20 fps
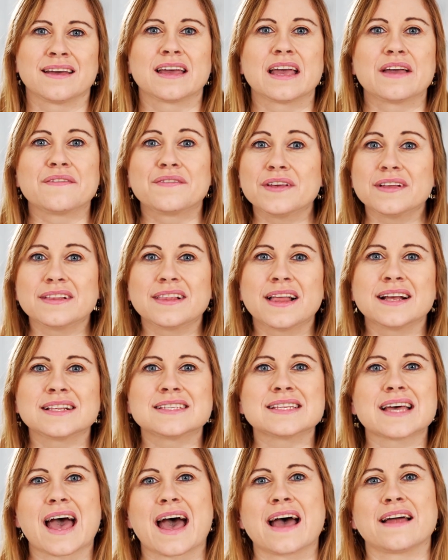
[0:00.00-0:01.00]
If you'd like
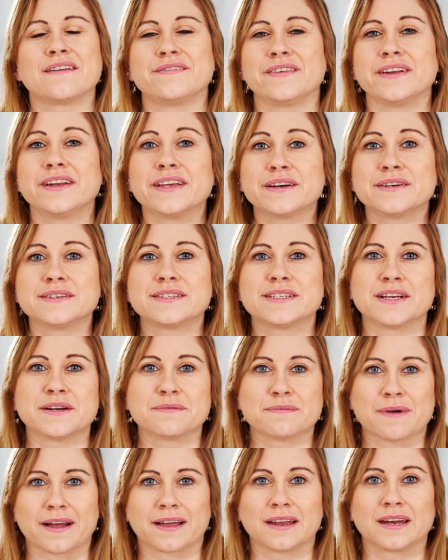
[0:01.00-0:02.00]
to add video to your
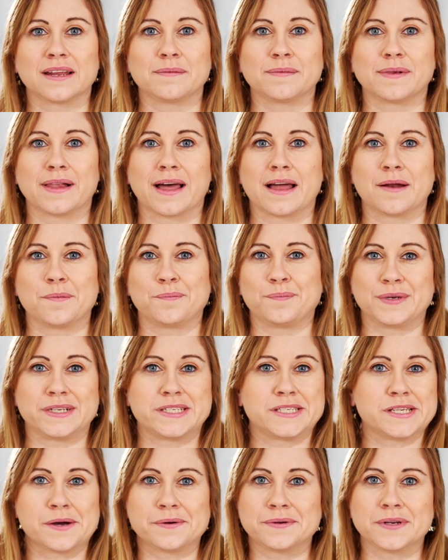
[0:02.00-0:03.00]
marketing plan
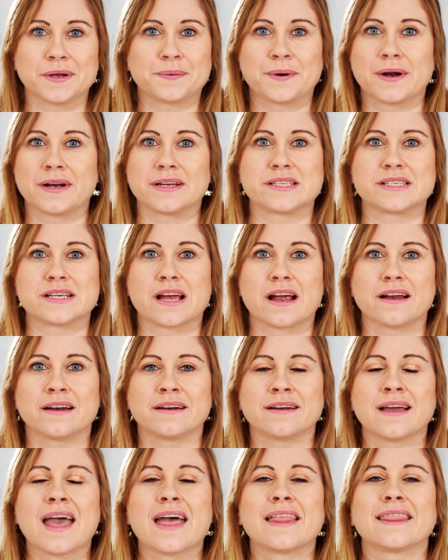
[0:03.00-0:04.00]
but don't know where to
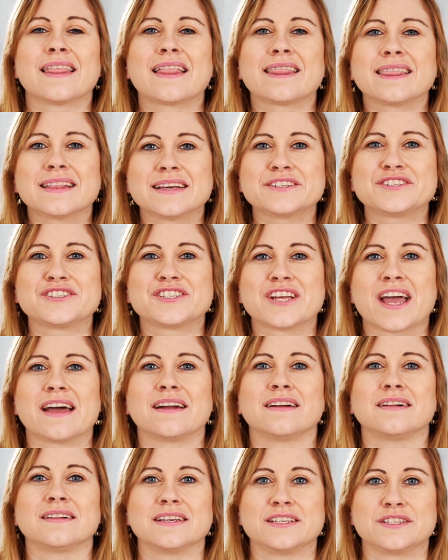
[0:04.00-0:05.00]
start, then this
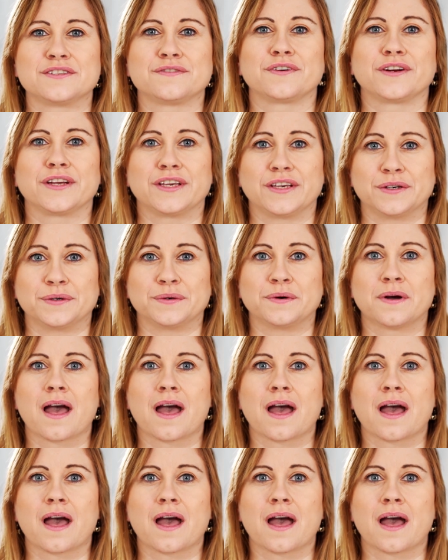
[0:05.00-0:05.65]
channel is for you.